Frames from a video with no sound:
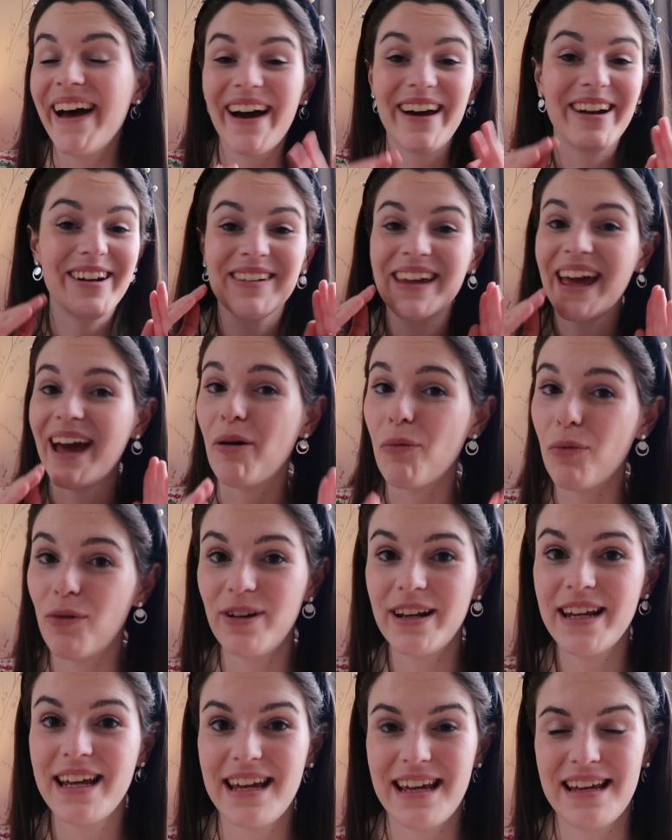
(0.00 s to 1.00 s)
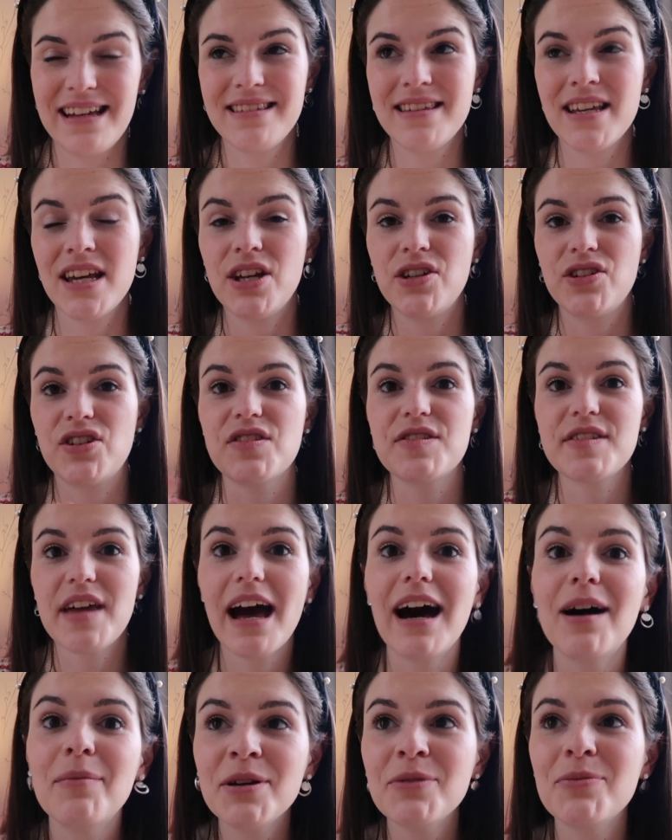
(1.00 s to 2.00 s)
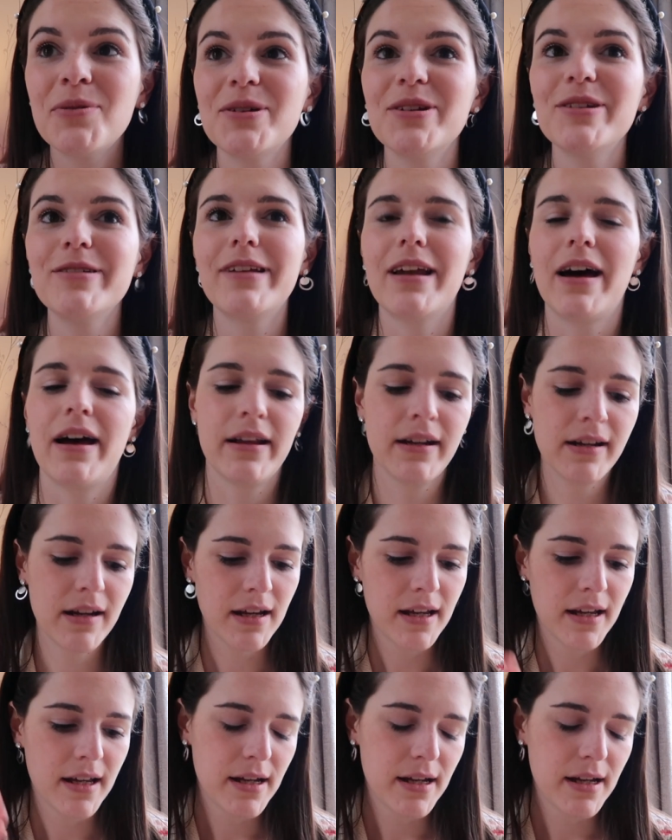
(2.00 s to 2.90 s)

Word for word: I don't care what it is. Just tell me what you learned.